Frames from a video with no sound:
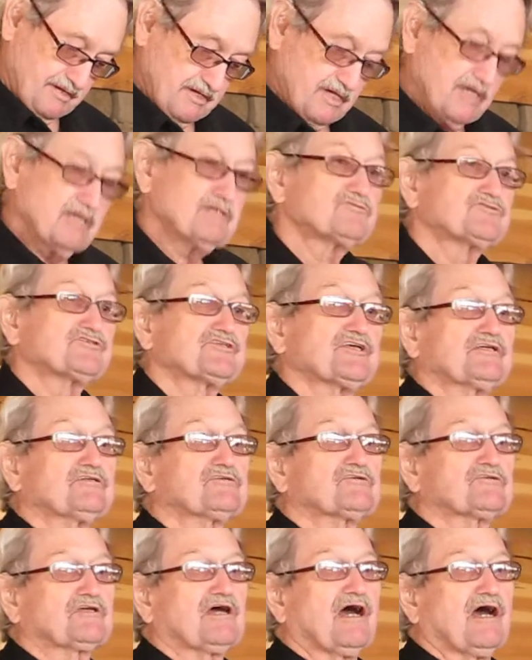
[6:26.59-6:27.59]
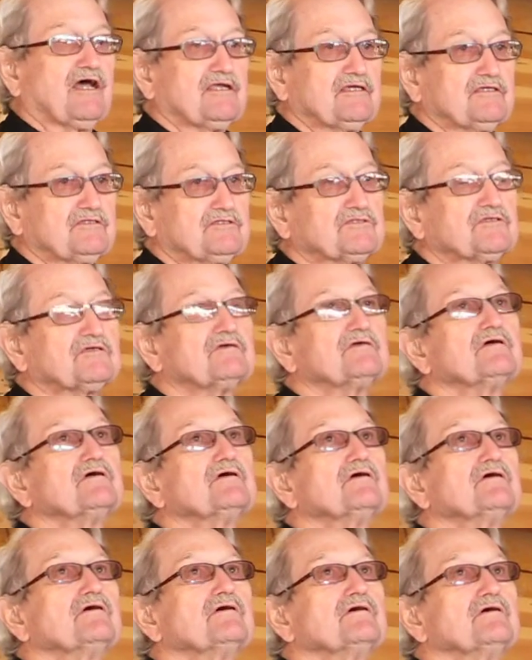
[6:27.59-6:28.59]
6 Scotties,
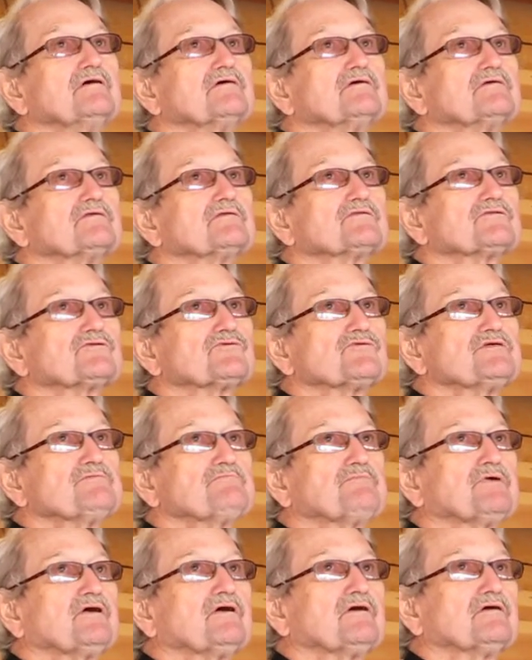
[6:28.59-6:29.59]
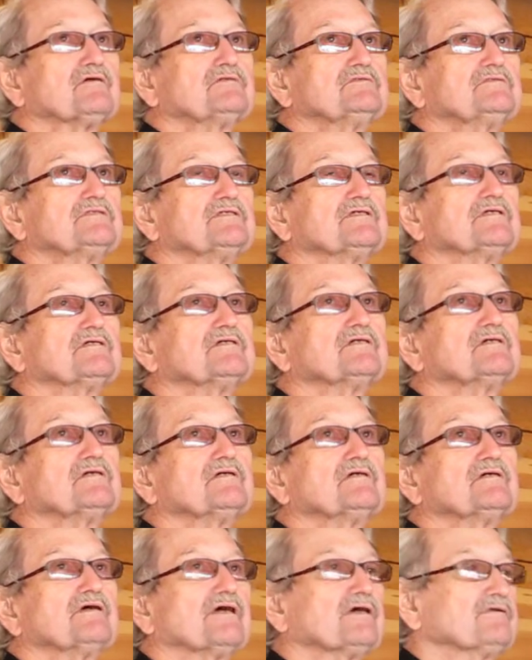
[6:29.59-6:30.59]
3 pugs,
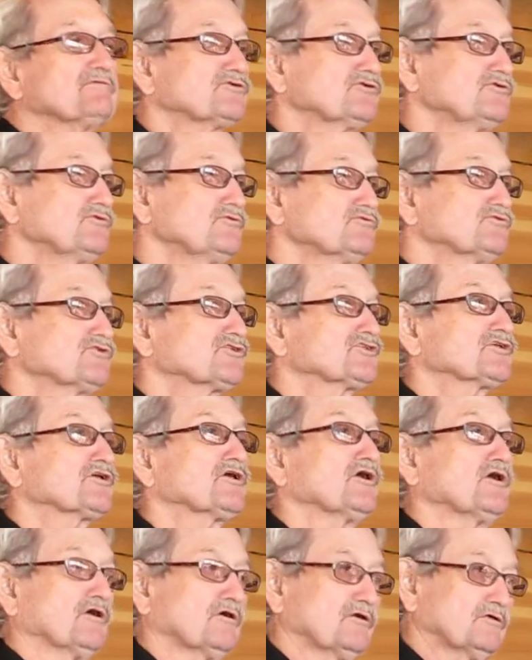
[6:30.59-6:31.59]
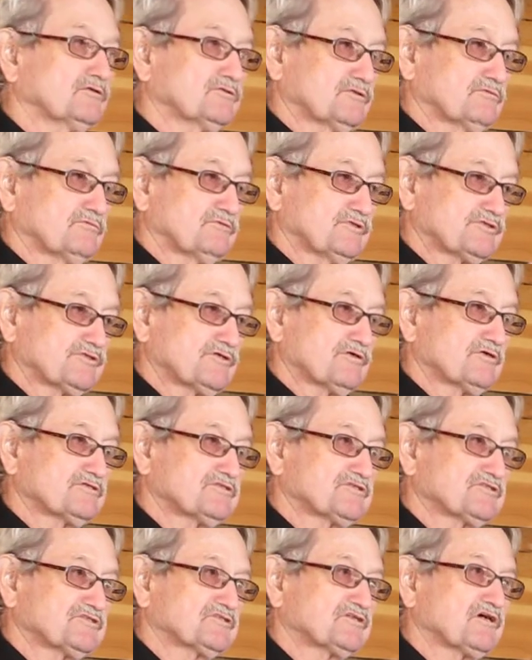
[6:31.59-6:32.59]
and 2 skugs, which are
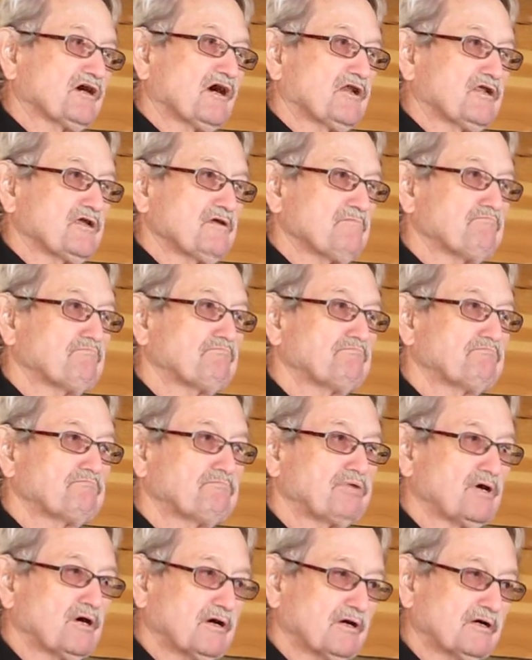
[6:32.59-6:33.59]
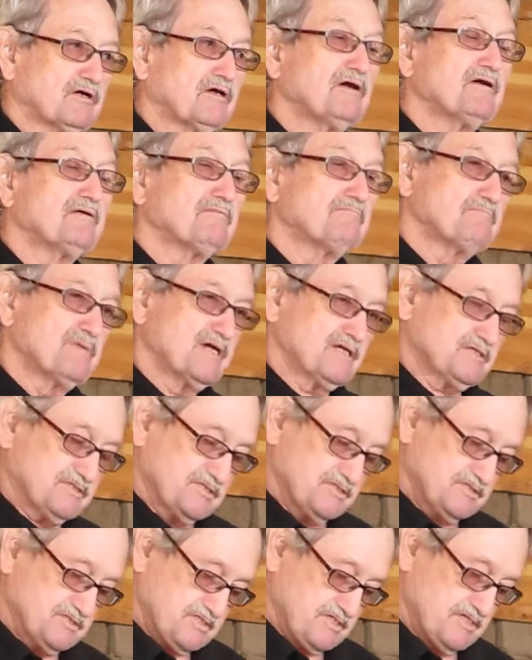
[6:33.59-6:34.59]
Scotty pug
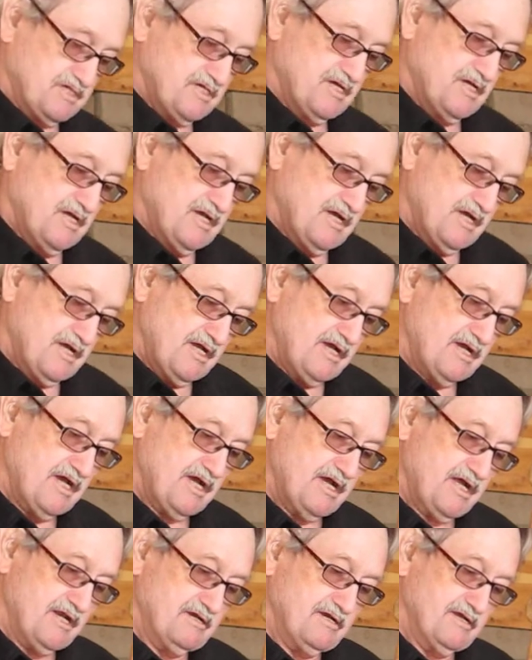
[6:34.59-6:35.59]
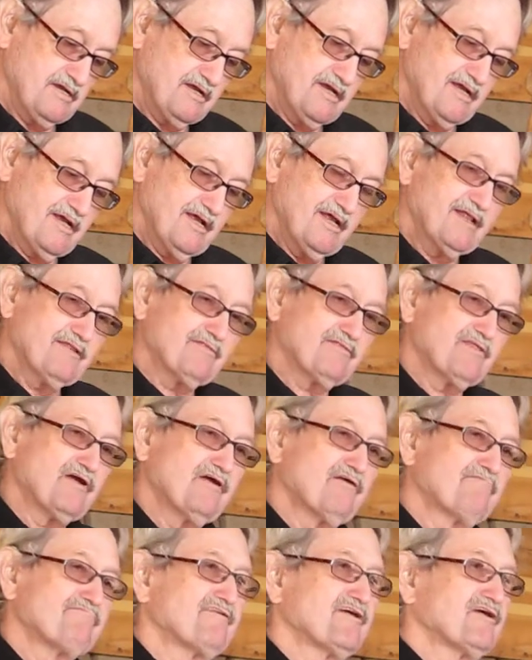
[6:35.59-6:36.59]
mixes. And
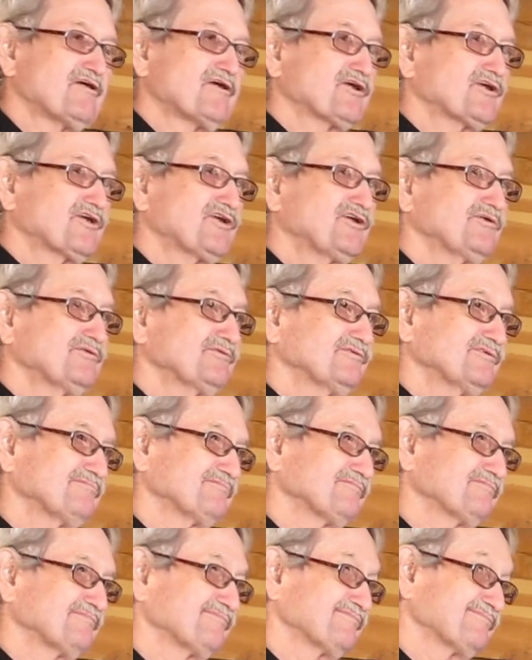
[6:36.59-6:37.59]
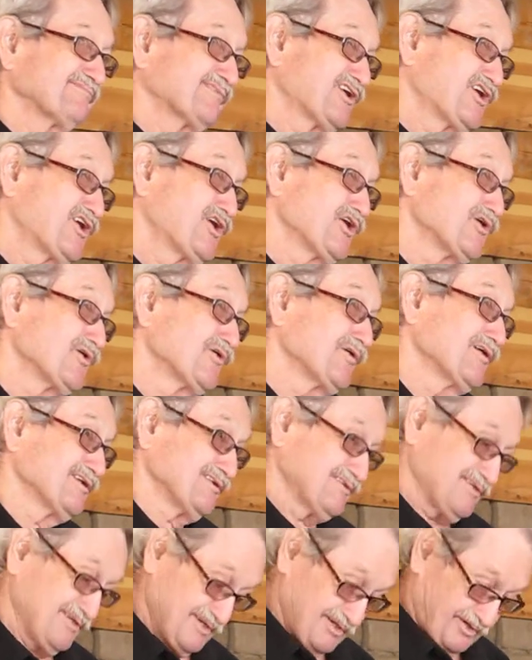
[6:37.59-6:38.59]
they're very cute,
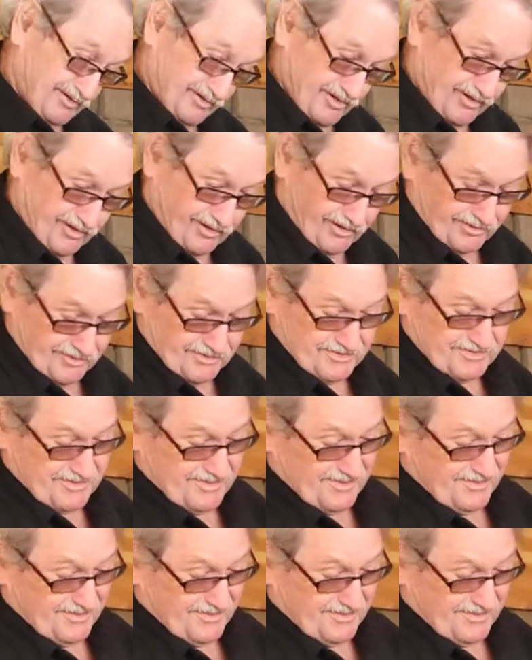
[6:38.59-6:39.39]
curious little dogs.